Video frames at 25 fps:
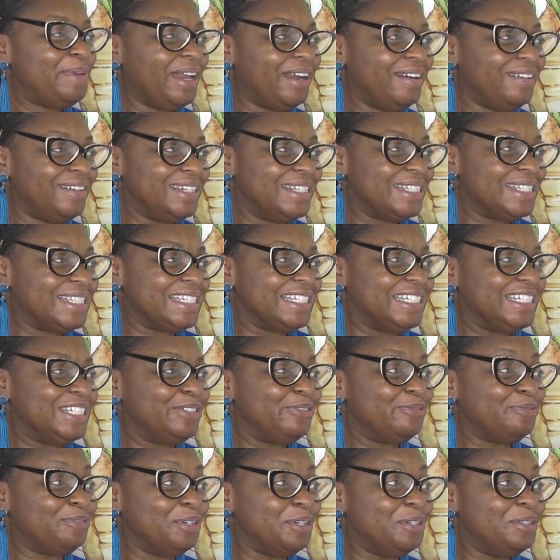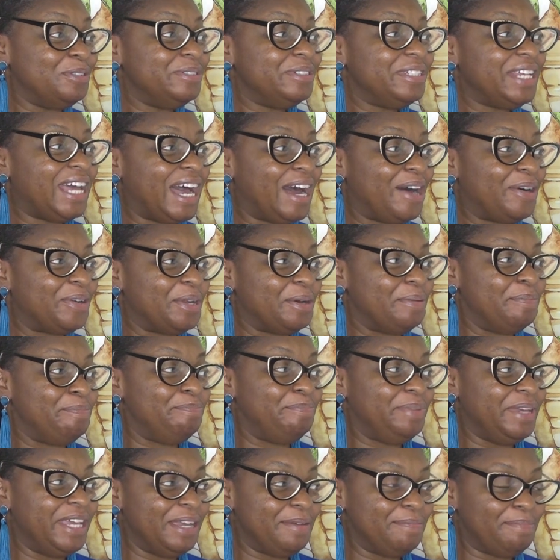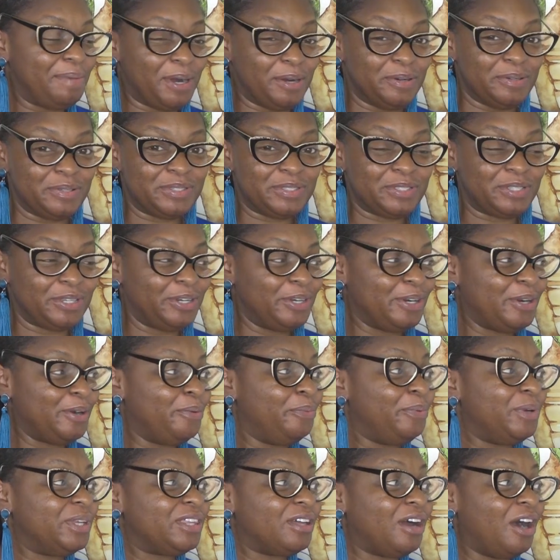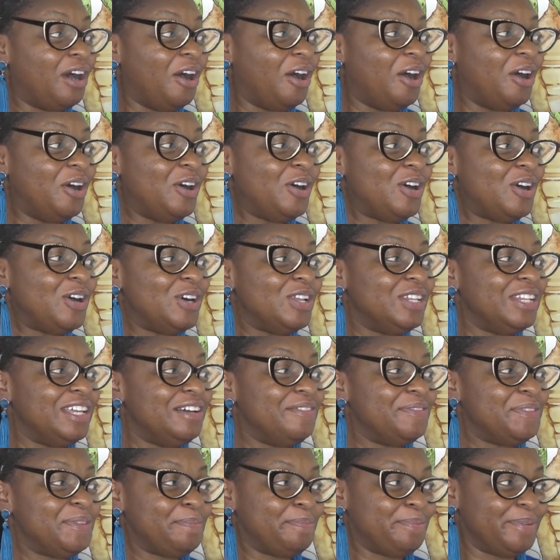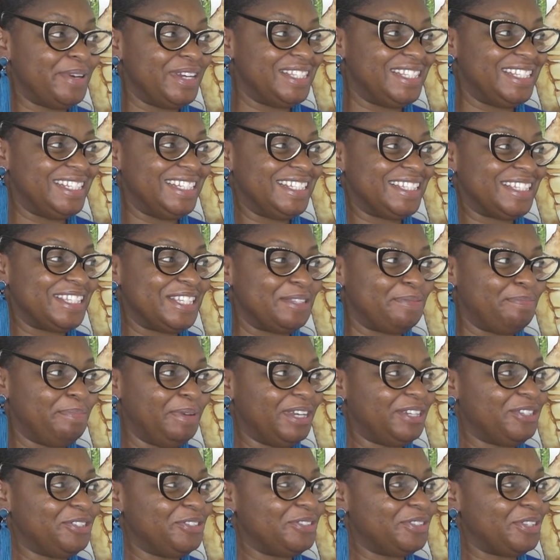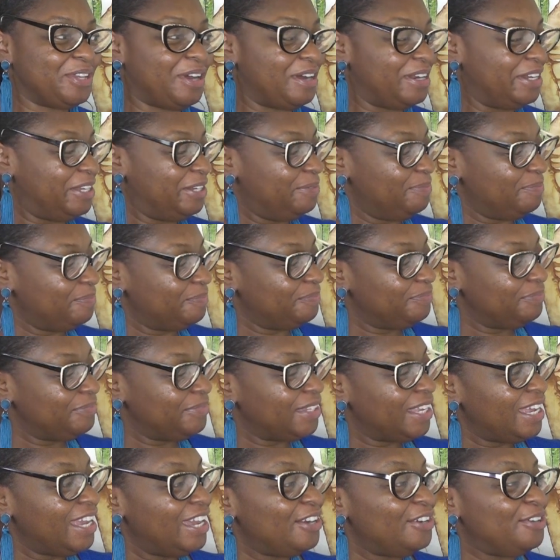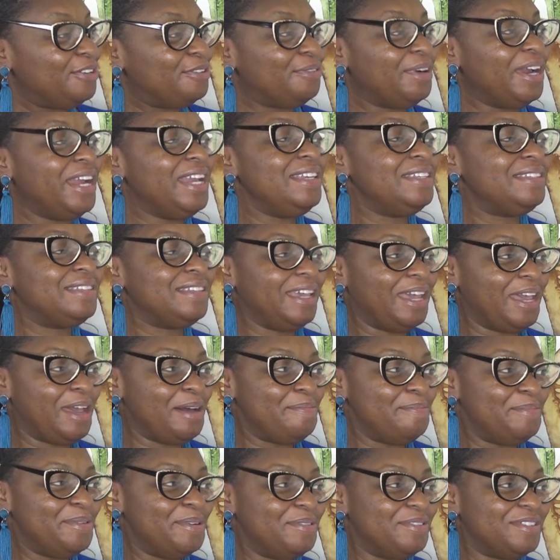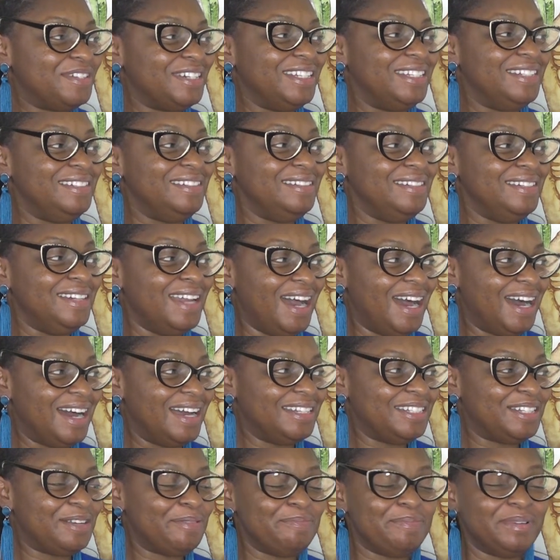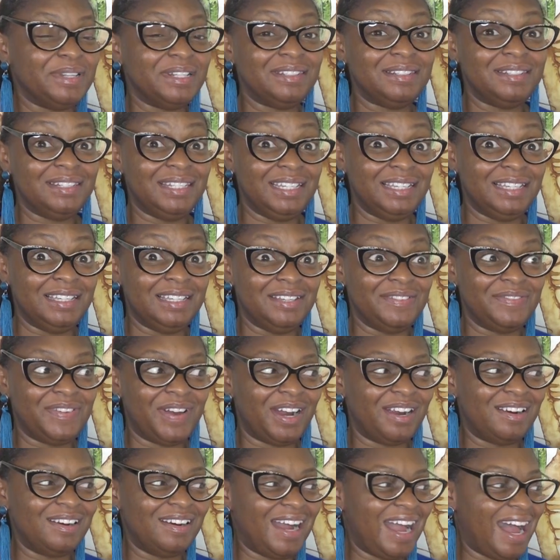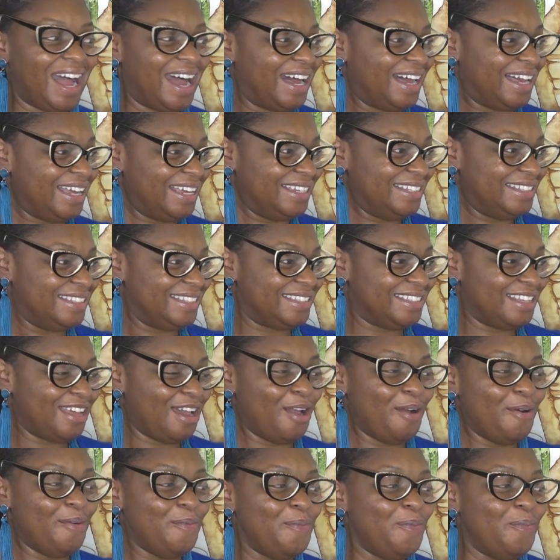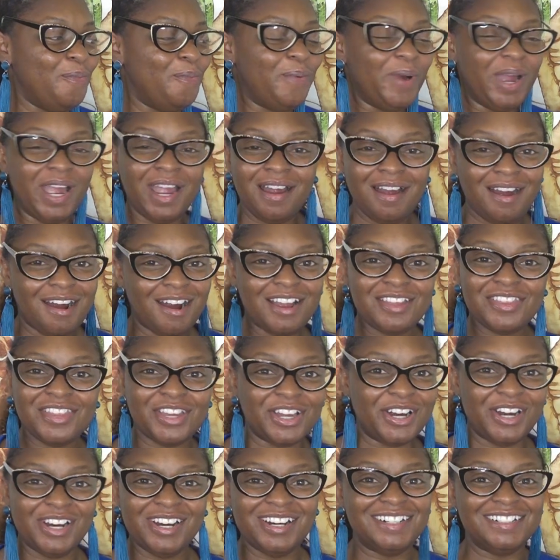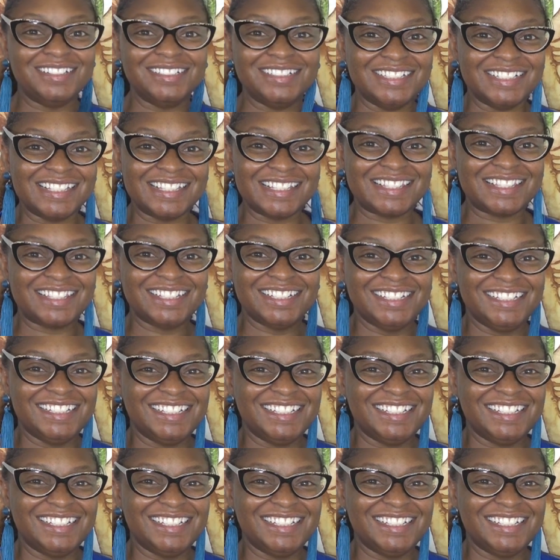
Barrington rolled out a big poster with all of the presidents' pictures on it. Grace Campbell could not believe her eyes. Where are the girls?